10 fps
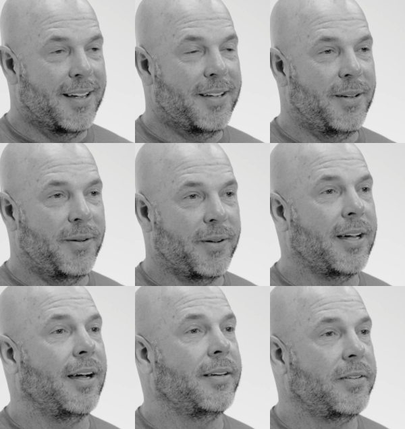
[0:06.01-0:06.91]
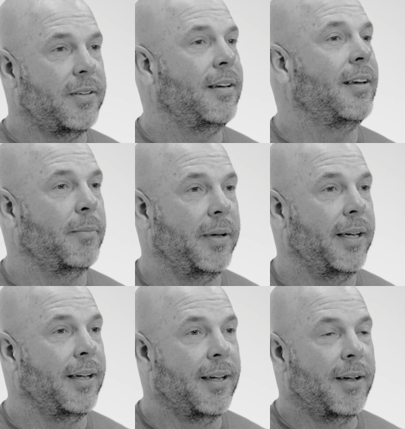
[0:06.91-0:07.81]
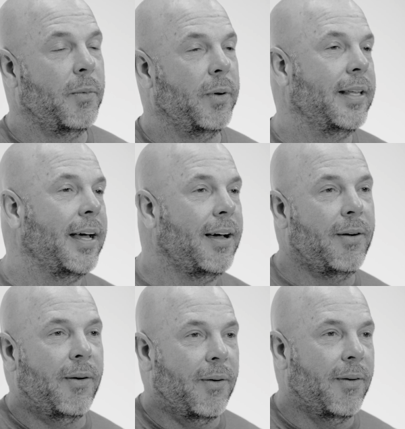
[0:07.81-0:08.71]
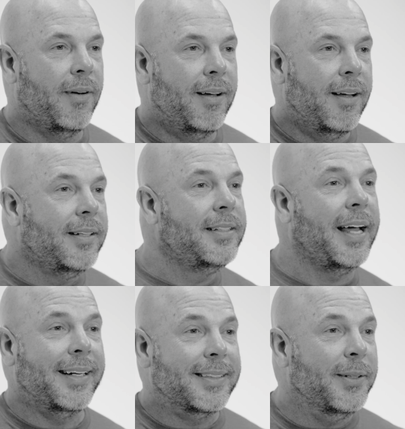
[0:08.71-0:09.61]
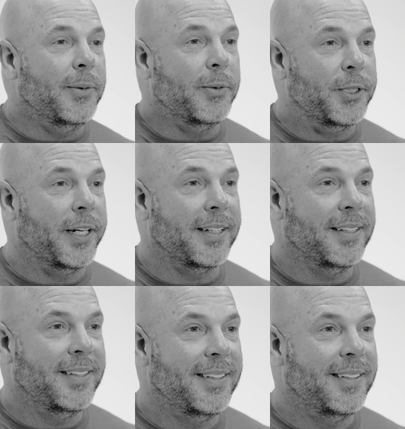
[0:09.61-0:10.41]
you condescending me with that whole take two shit.